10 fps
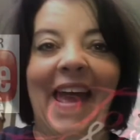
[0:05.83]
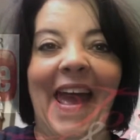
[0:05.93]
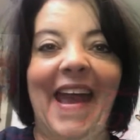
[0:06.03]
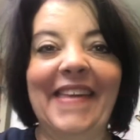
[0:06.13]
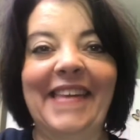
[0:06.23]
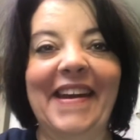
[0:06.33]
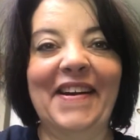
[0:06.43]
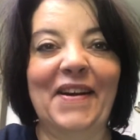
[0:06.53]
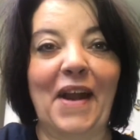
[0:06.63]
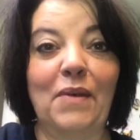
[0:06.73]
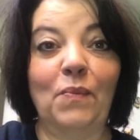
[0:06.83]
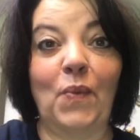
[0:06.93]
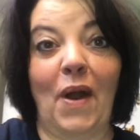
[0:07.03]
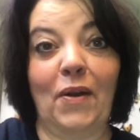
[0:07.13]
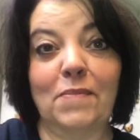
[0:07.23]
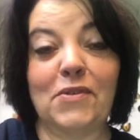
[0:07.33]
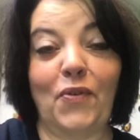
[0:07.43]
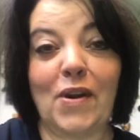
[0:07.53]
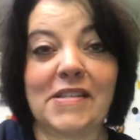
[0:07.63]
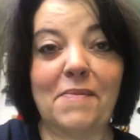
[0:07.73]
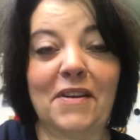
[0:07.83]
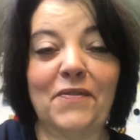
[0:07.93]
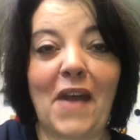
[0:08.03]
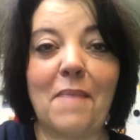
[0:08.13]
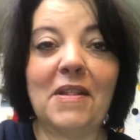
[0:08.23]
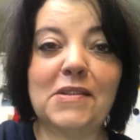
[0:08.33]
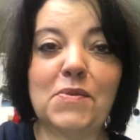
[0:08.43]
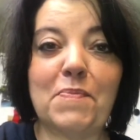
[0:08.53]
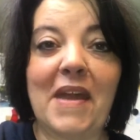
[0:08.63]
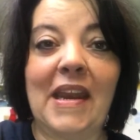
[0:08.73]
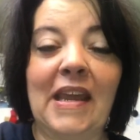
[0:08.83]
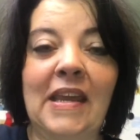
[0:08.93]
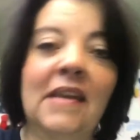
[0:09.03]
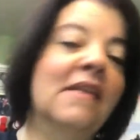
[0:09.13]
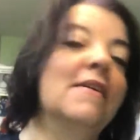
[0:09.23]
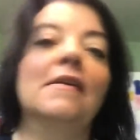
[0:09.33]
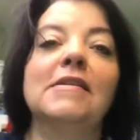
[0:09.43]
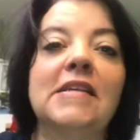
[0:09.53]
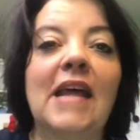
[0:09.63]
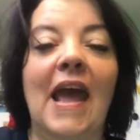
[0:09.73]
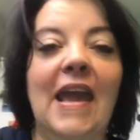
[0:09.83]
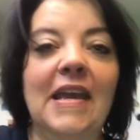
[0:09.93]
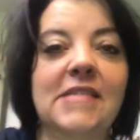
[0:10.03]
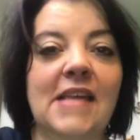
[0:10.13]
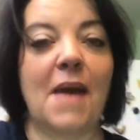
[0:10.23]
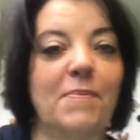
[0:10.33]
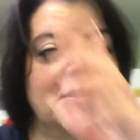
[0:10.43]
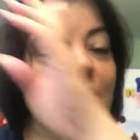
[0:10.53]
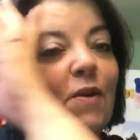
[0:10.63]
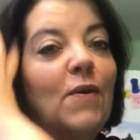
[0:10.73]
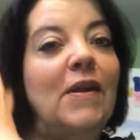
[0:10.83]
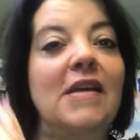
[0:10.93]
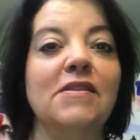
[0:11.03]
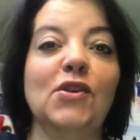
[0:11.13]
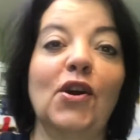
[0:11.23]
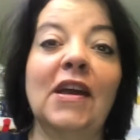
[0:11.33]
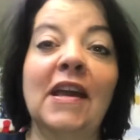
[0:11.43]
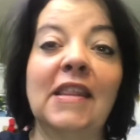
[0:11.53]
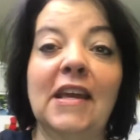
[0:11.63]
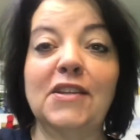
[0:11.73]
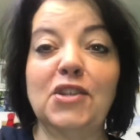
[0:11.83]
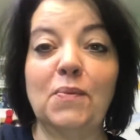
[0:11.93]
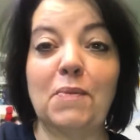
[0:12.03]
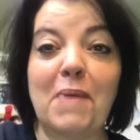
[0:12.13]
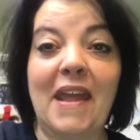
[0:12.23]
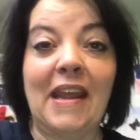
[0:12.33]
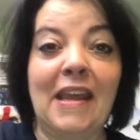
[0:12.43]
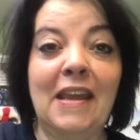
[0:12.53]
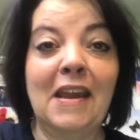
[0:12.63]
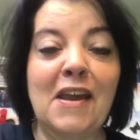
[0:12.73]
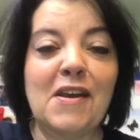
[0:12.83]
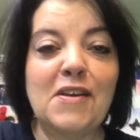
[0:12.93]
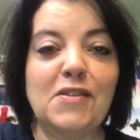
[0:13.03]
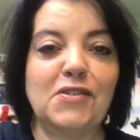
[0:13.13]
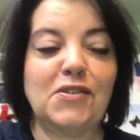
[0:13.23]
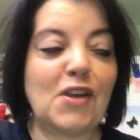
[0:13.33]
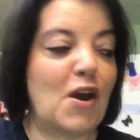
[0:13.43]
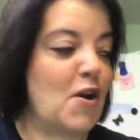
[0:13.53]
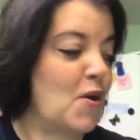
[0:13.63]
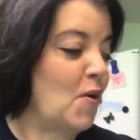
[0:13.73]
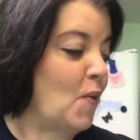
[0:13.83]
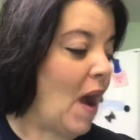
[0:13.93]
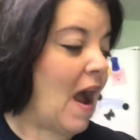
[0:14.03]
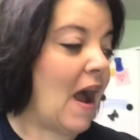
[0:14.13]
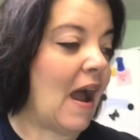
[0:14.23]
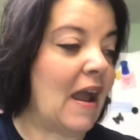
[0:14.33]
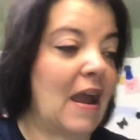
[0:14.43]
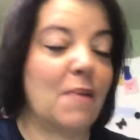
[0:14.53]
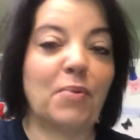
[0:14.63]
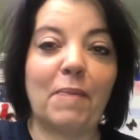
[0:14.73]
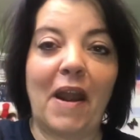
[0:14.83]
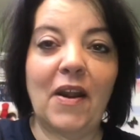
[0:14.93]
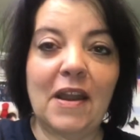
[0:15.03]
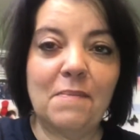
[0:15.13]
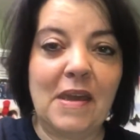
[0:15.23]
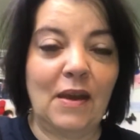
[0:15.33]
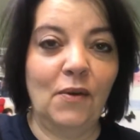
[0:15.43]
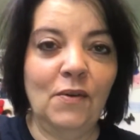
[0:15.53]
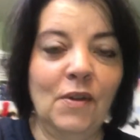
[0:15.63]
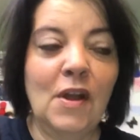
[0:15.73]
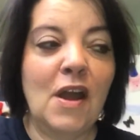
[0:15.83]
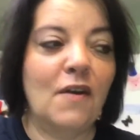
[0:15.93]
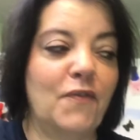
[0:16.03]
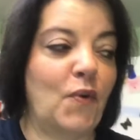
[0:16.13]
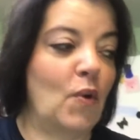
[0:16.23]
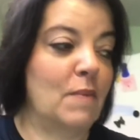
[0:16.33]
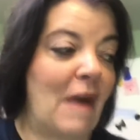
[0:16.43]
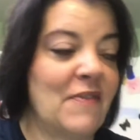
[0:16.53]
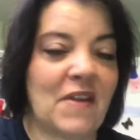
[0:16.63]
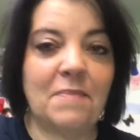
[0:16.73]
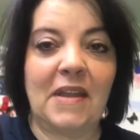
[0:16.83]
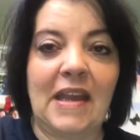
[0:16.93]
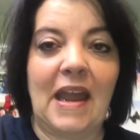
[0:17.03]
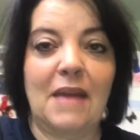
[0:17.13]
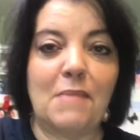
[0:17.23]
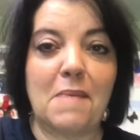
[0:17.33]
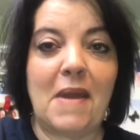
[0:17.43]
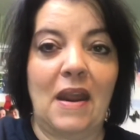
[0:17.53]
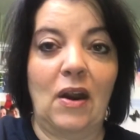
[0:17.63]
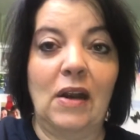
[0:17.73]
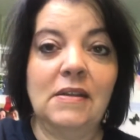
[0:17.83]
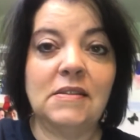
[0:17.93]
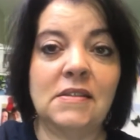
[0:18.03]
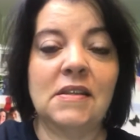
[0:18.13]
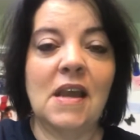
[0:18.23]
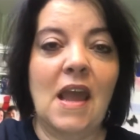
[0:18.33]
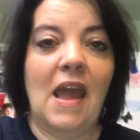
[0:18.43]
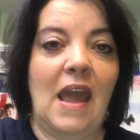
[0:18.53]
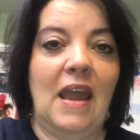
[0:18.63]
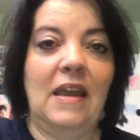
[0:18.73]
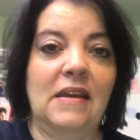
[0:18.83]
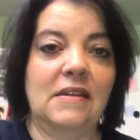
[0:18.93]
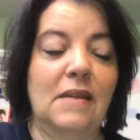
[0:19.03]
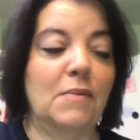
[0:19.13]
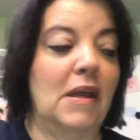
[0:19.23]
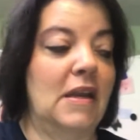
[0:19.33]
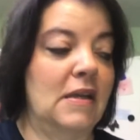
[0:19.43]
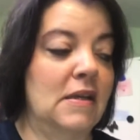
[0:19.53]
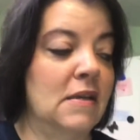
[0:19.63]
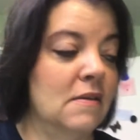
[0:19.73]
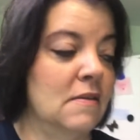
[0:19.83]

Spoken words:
Hey there, and welcome to 40 Something and Fabulous with Penny. Today's episode is Cooking in the Kitchen with Penny. So, I am preparing a meal for my family and my parents, and I'm gonna